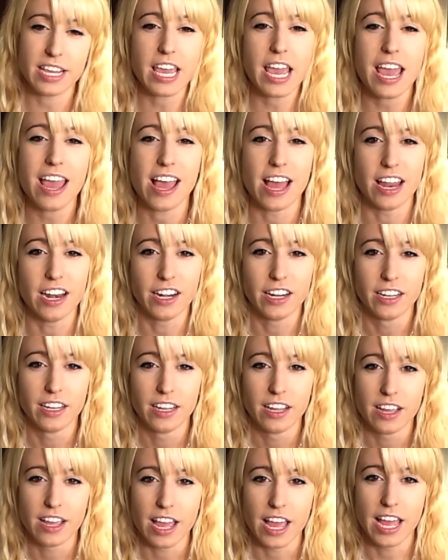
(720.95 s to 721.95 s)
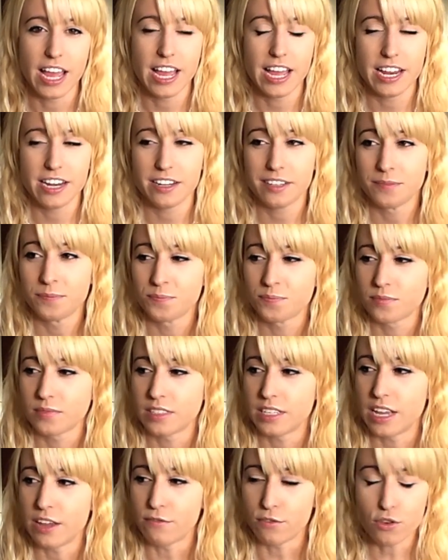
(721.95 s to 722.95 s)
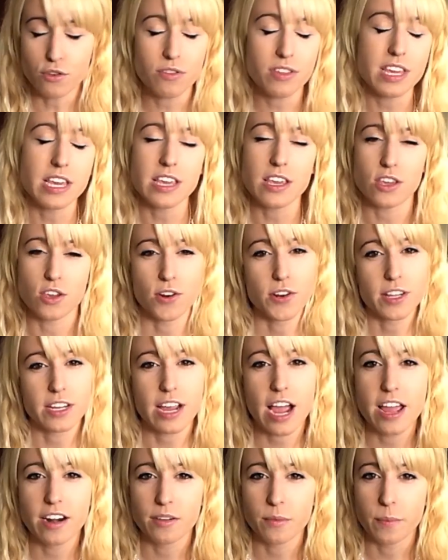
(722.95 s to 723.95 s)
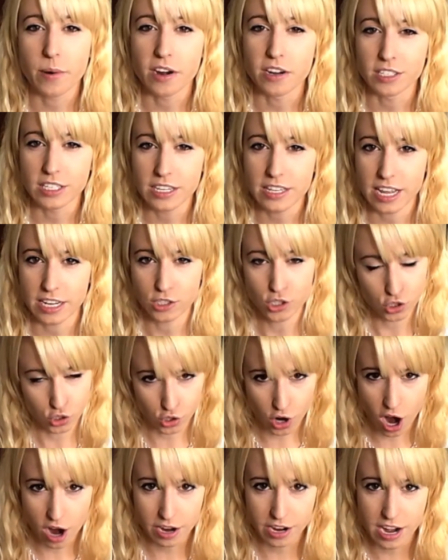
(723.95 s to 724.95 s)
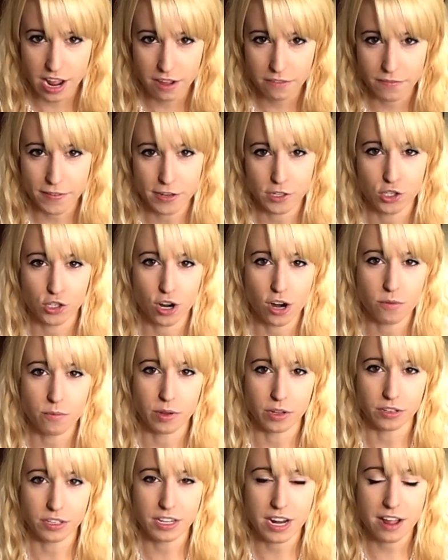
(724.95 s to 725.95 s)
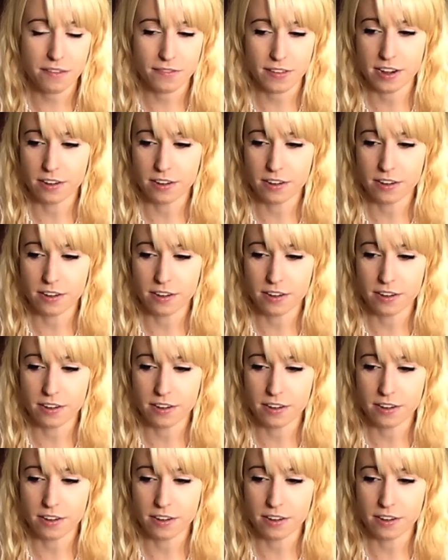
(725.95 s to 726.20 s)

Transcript: it can. And if you think you're the kind of person that's strong enough and strong-willed enough,